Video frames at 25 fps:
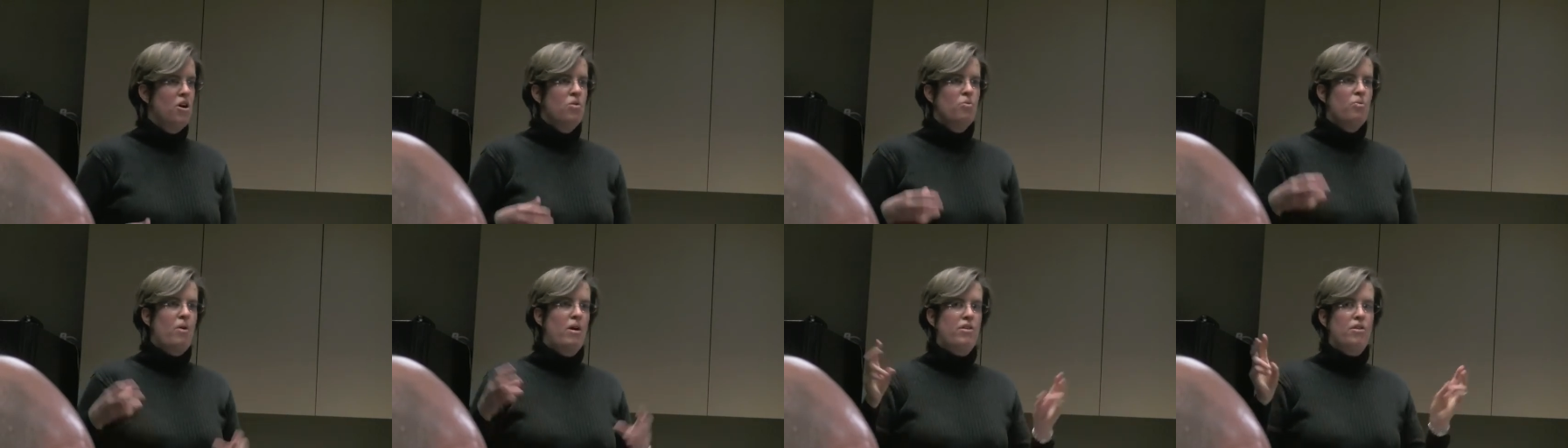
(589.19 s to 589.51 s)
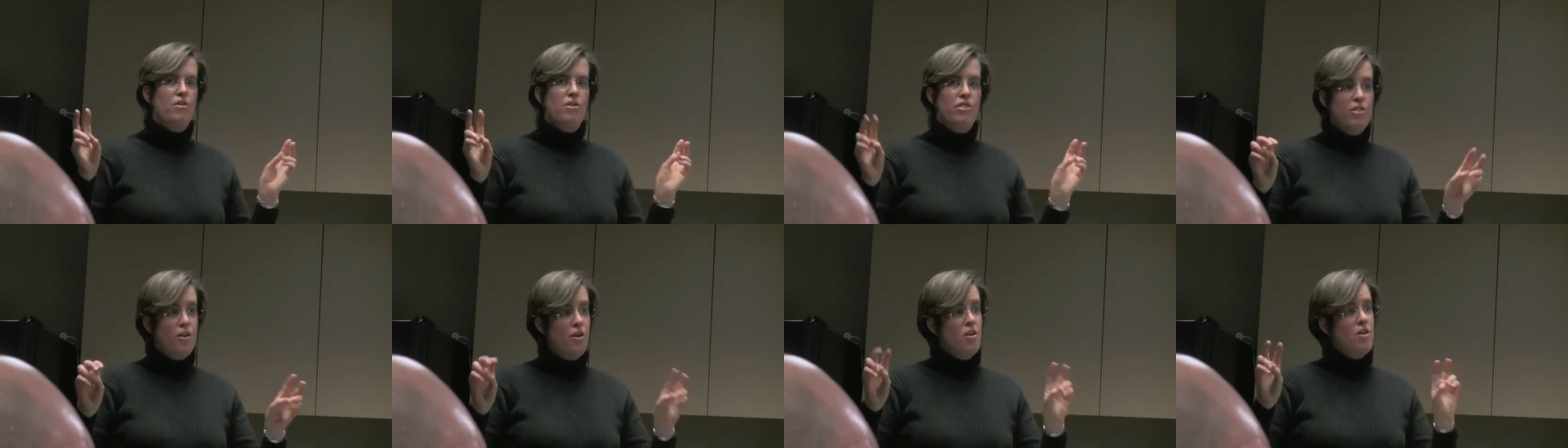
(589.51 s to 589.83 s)

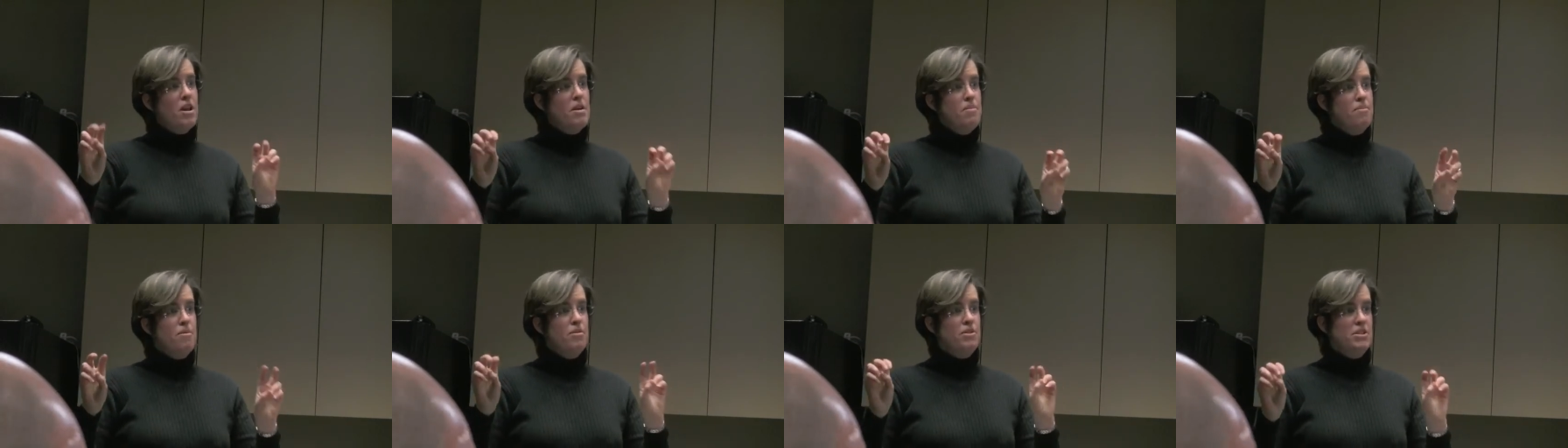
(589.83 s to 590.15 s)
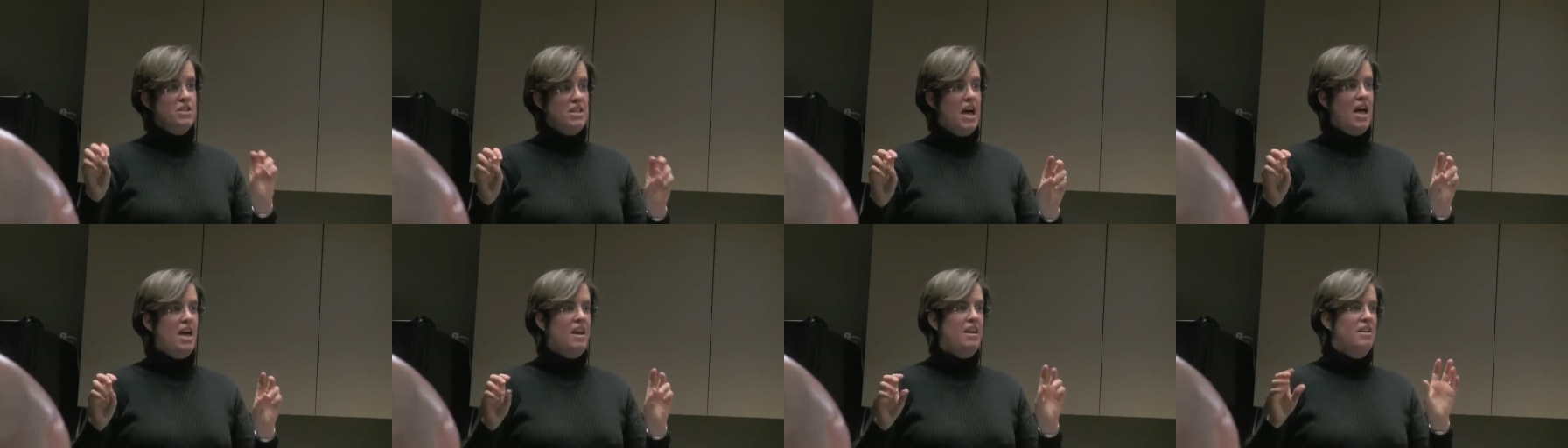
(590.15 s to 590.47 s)
whether thirty
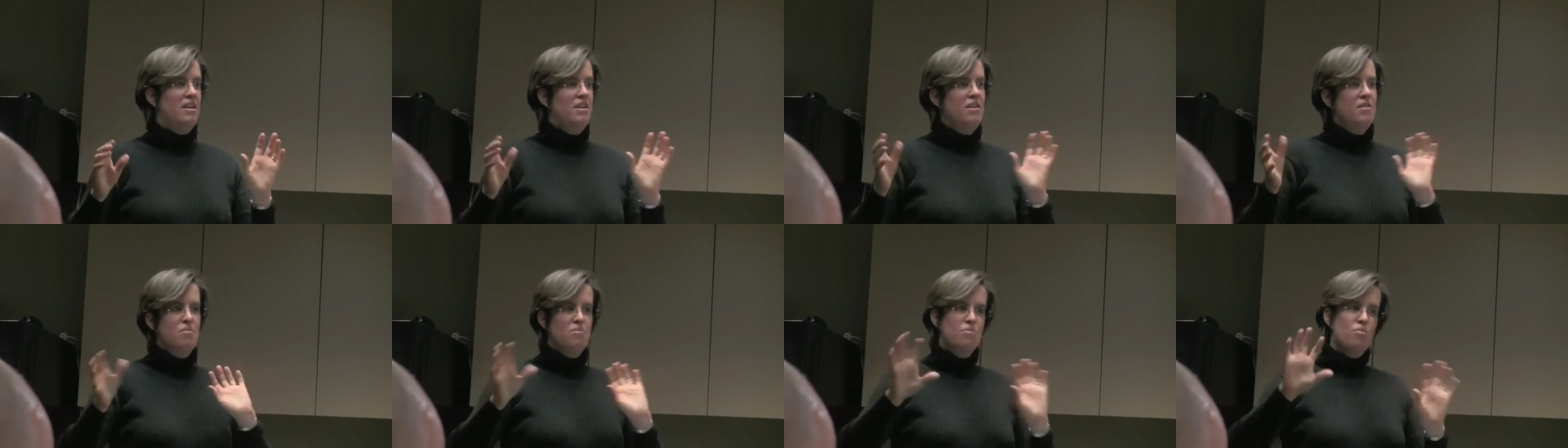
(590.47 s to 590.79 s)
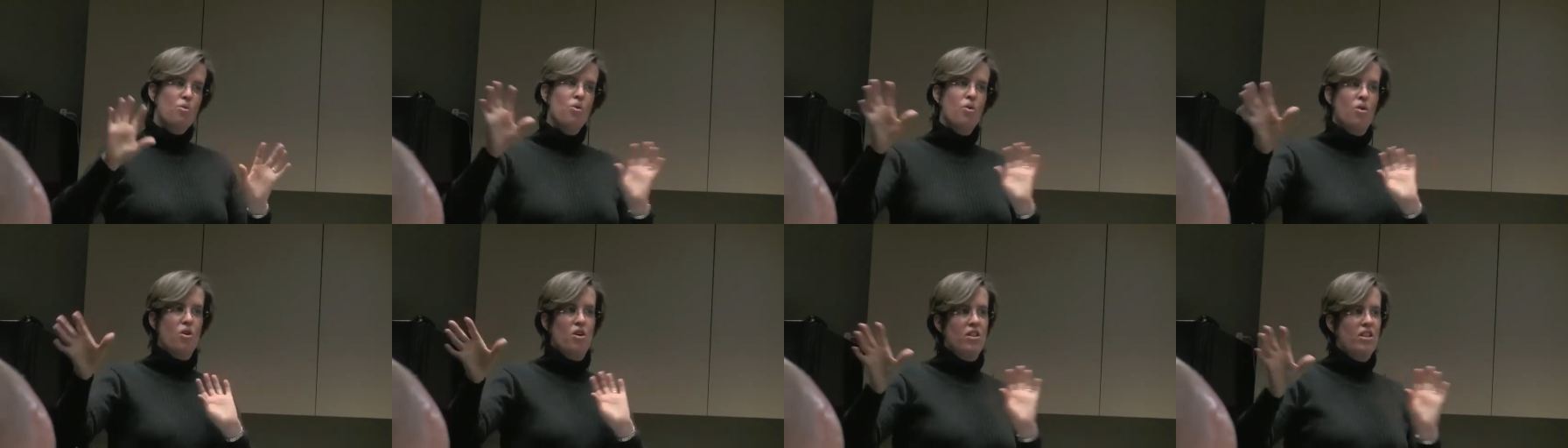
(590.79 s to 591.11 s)
percent
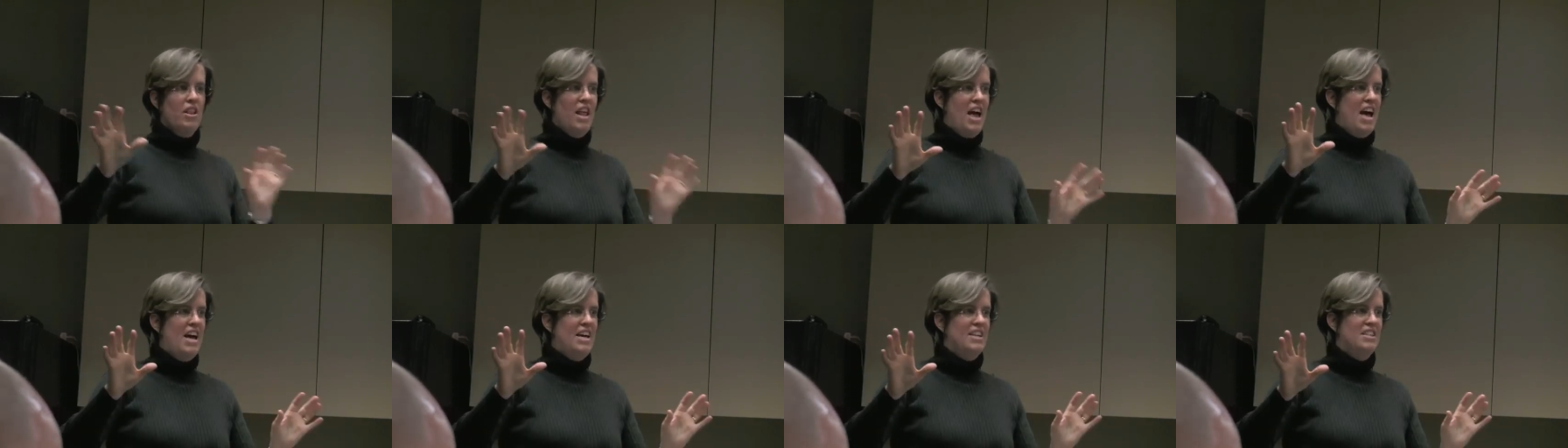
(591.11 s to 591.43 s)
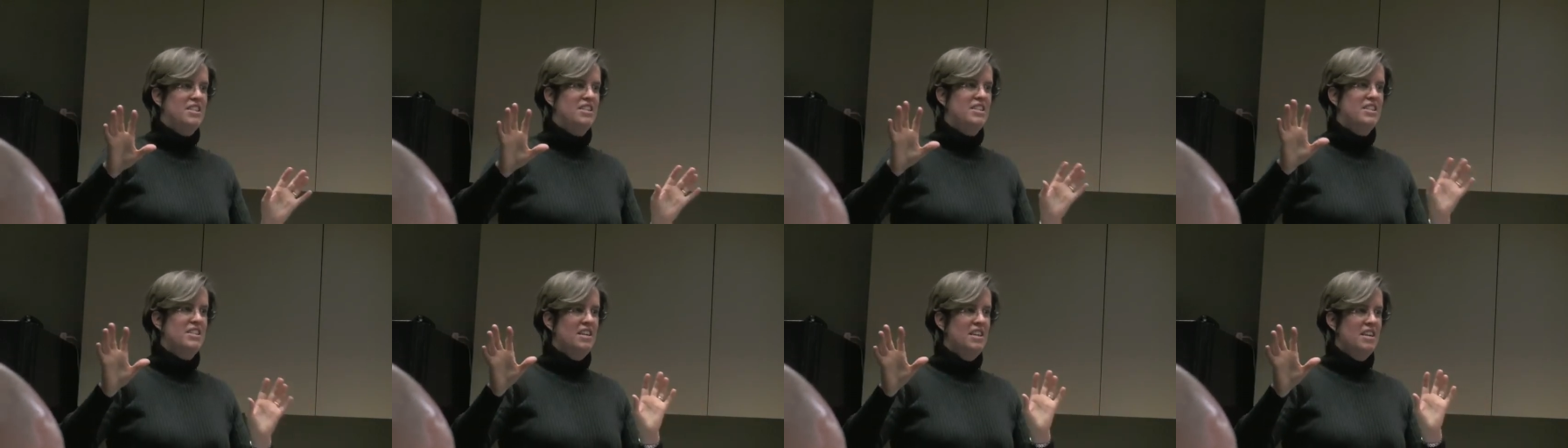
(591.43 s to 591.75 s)
more or
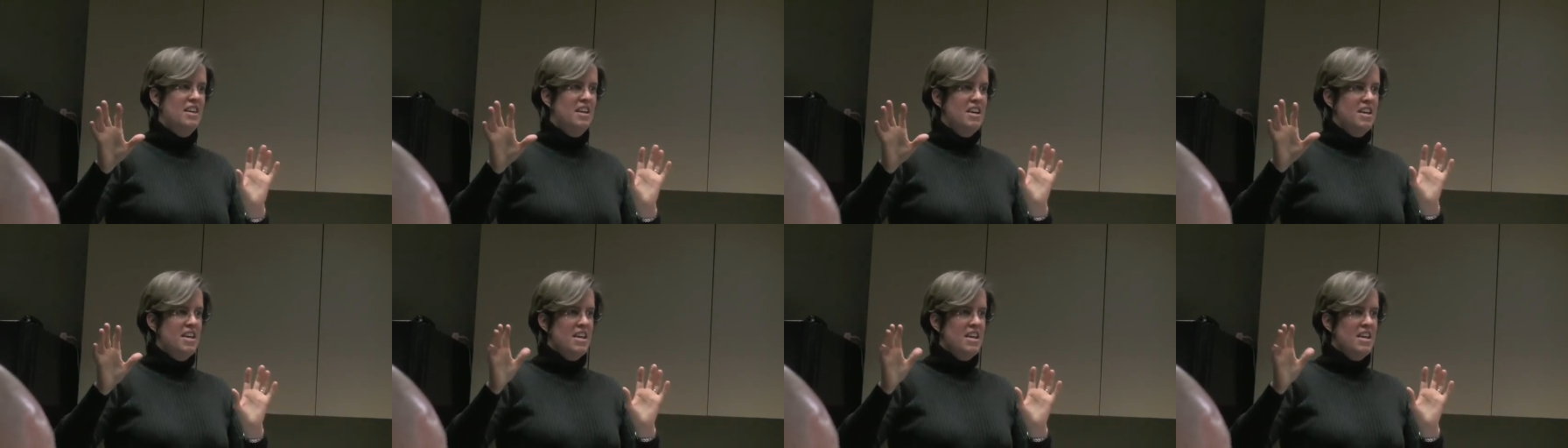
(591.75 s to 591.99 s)
less